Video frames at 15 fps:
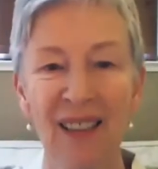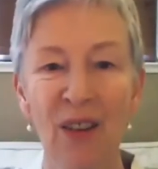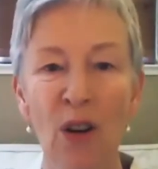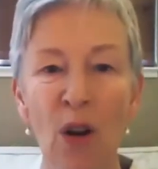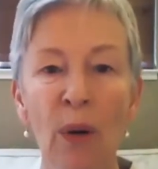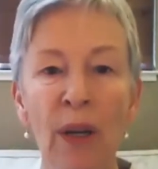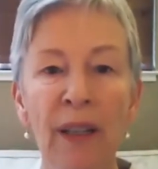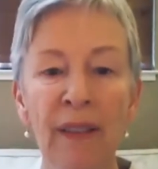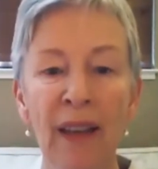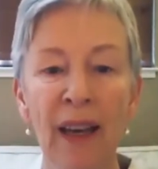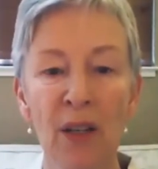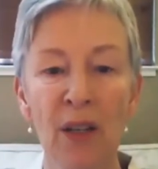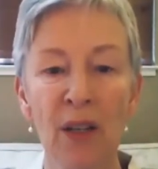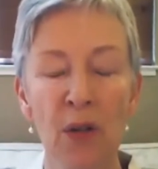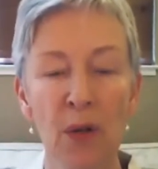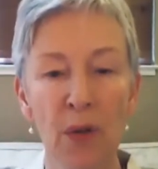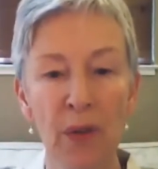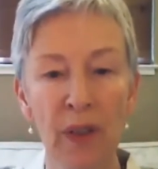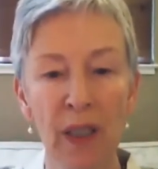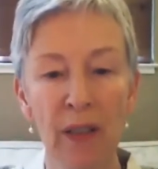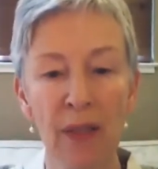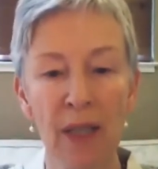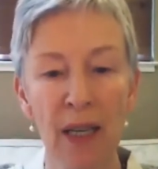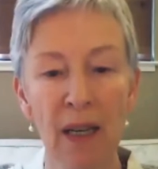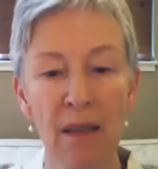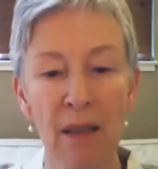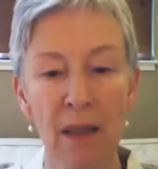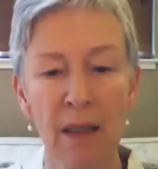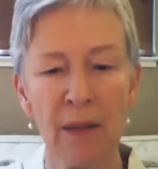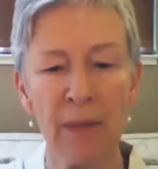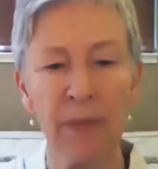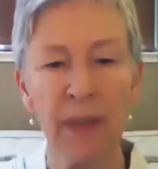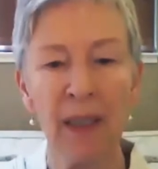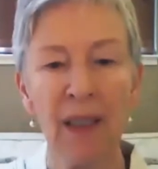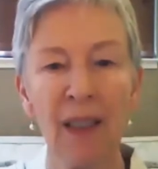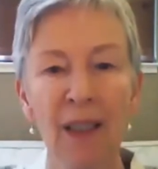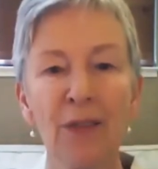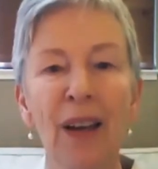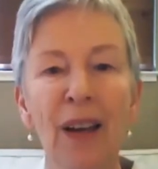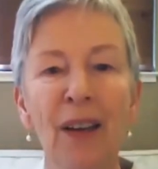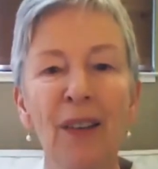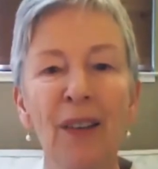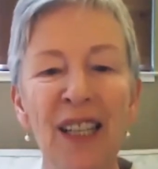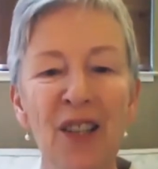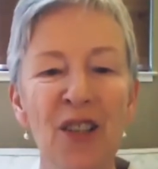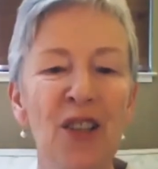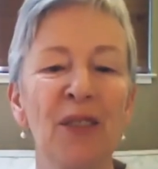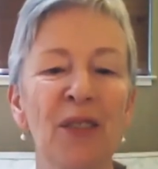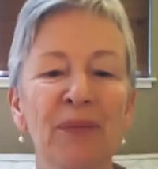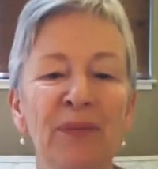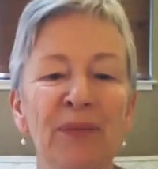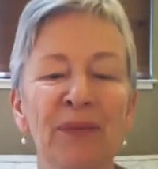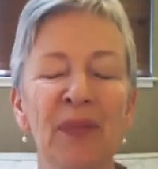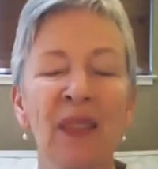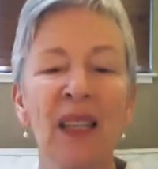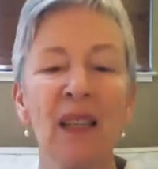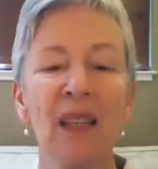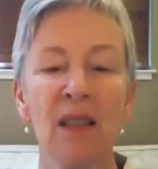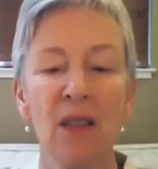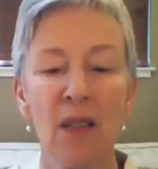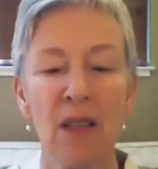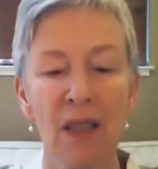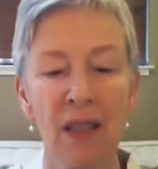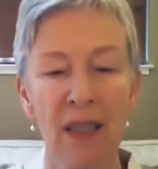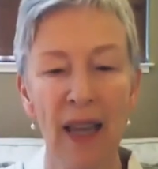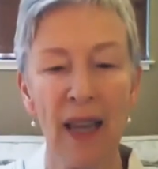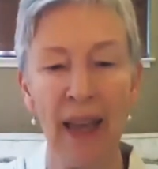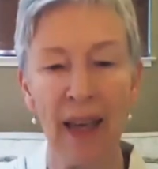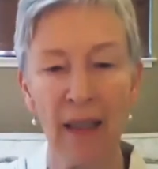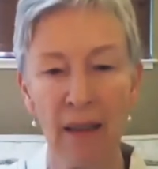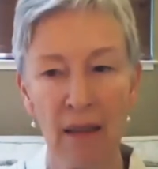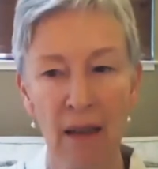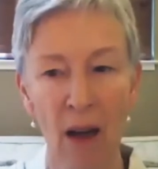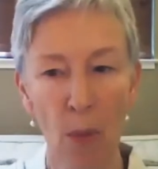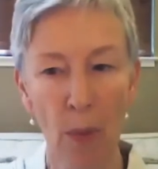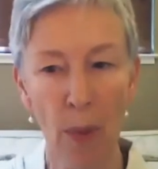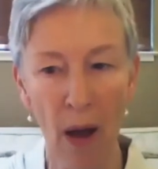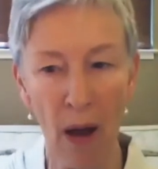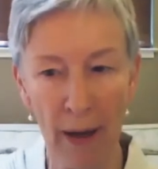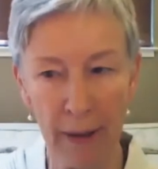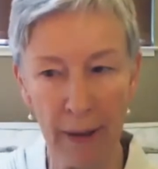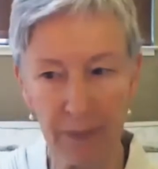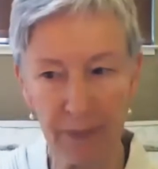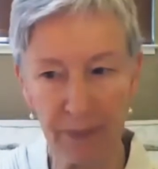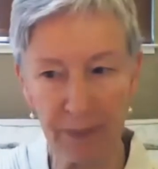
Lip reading: Knowing that truth gives us foundation to stand upon.